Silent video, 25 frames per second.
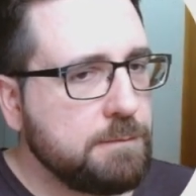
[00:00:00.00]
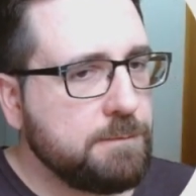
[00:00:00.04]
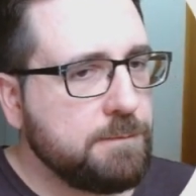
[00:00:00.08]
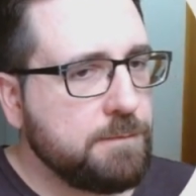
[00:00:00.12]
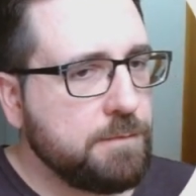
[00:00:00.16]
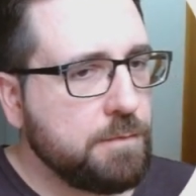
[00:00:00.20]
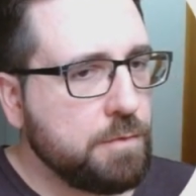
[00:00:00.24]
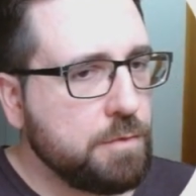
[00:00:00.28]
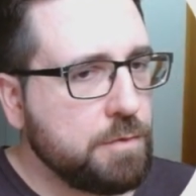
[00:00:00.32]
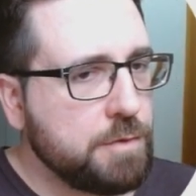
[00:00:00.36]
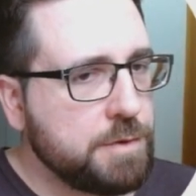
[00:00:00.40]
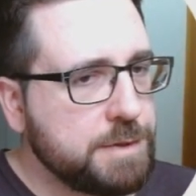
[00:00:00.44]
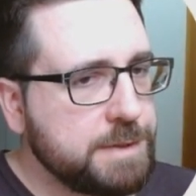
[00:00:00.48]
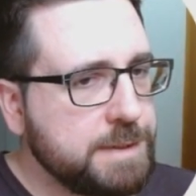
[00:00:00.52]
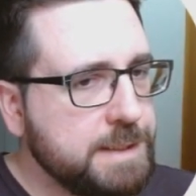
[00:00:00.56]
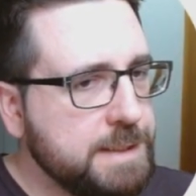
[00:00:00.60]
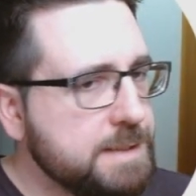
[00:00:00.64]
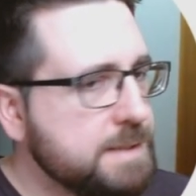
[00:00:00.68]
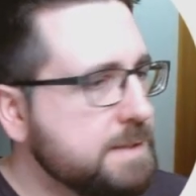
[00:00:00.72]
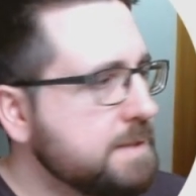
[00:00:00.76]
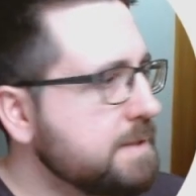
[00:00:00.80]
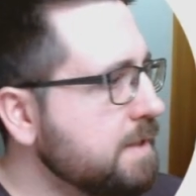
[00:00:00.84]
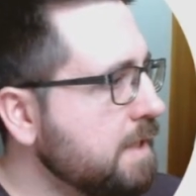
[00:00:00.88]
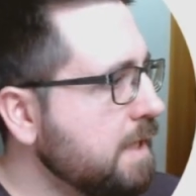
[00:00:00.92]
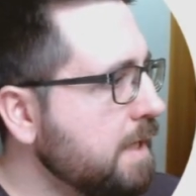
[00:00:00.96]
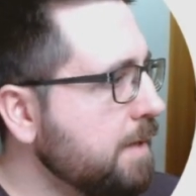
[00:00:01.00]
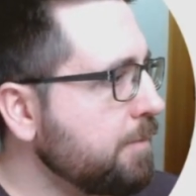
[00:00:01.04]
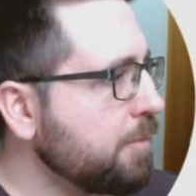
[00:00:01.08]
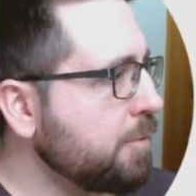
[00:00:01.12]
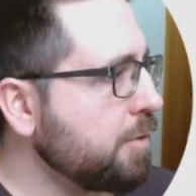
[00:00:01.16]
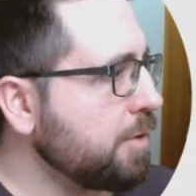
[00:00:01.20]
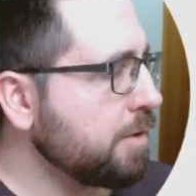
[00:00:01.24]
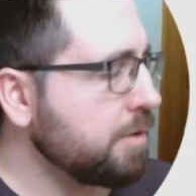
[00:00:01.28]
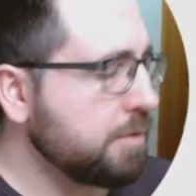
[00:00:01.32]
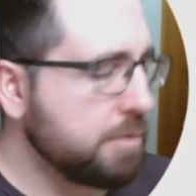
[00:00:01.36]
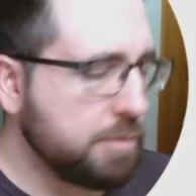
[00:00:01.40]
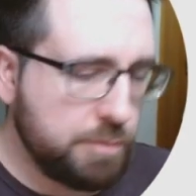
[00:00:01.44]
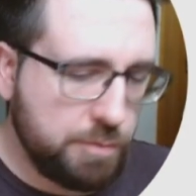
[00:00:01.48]
for this, I'm
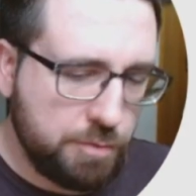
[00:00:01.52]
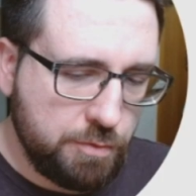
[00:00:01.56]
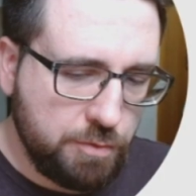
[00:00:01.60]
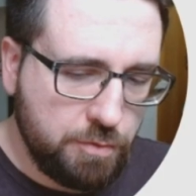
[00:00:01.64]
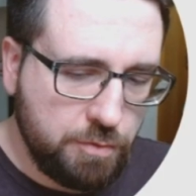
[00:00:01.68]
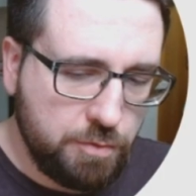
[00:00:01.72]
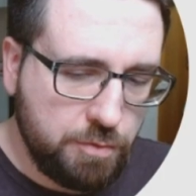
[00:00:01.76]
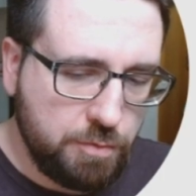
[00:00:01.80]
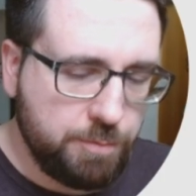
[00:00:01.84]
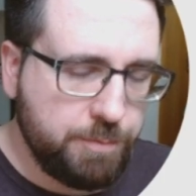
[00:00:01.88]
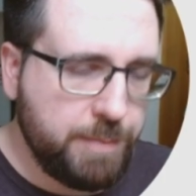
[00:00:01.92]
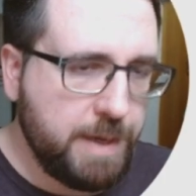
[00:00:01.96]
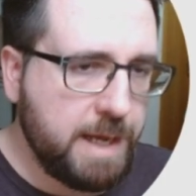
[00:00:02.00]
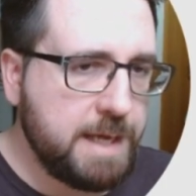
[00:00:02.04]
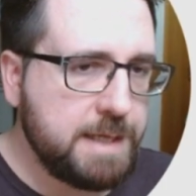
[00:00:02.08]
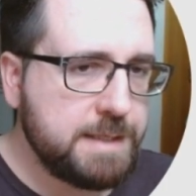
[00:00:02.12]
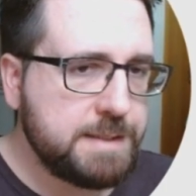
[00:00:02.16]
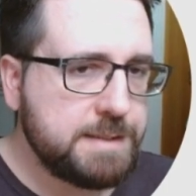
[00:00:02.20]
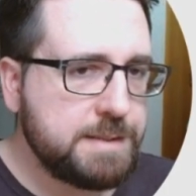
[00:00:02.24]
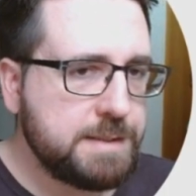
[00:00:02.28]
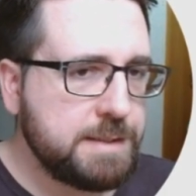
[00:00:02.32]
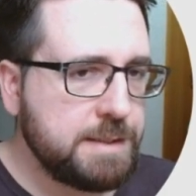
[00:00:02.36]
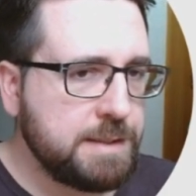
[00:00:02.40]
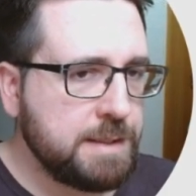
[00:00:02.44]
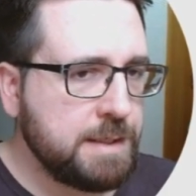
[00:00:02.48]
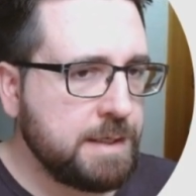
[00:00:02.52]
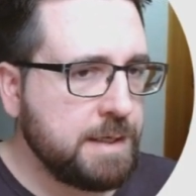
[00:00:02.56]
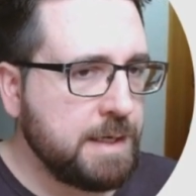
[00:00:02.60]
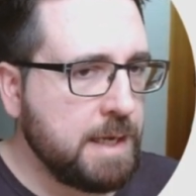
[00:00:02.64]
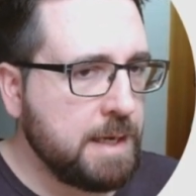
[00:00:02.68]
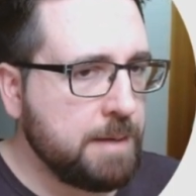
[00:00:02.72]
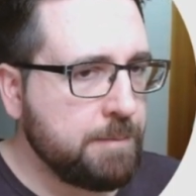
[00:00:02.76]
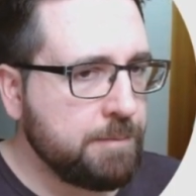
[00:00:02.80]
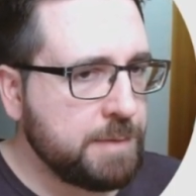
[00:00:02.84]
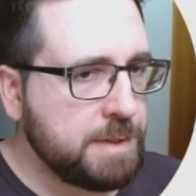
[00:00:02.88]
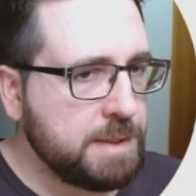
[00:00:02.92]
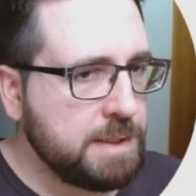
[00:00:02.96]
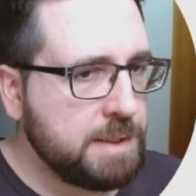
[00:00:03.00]
going to pass in an
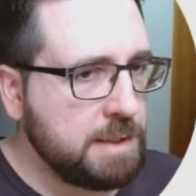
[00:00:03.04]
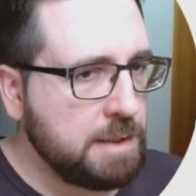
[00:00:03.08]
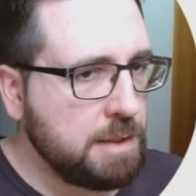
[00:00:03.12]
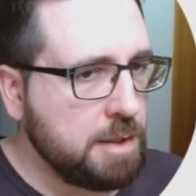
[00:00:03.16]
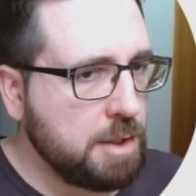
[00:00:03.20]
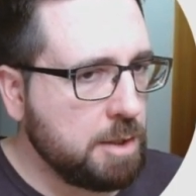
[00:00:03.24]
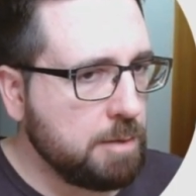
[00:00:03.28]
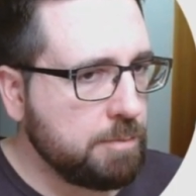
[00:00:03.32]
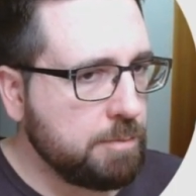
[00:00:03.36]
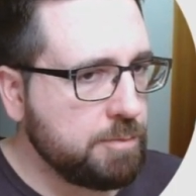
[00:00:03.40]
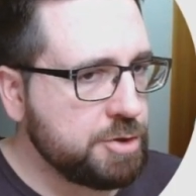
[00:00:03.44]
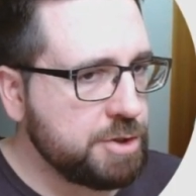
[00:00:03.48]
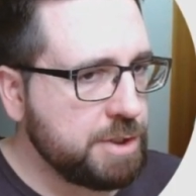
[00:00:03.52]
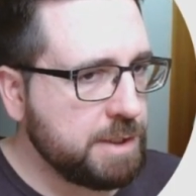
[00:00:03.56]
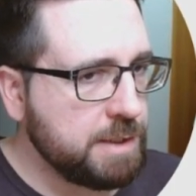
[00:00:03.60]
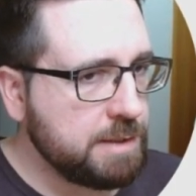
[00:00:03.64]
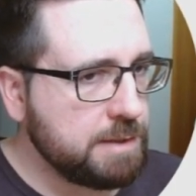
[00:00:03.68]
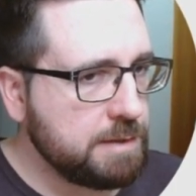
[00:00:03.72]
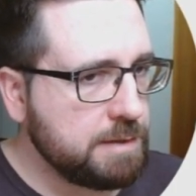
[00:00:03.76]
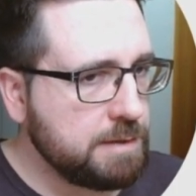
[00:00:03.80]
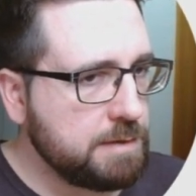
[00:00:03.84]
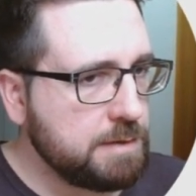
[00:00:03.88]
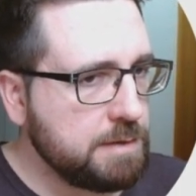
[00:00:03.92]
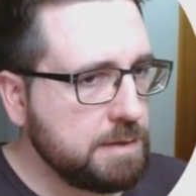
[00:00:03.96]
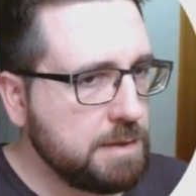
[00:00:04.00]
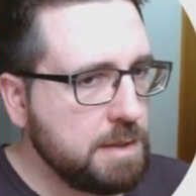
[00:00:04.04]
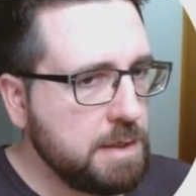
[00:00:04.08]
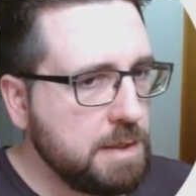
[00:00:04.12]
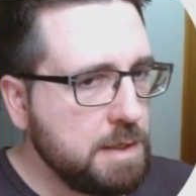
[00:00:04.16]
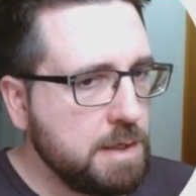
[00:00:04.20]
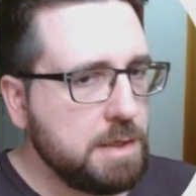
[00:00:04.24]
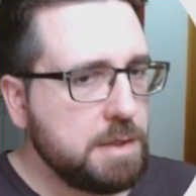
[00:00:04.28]
empty object.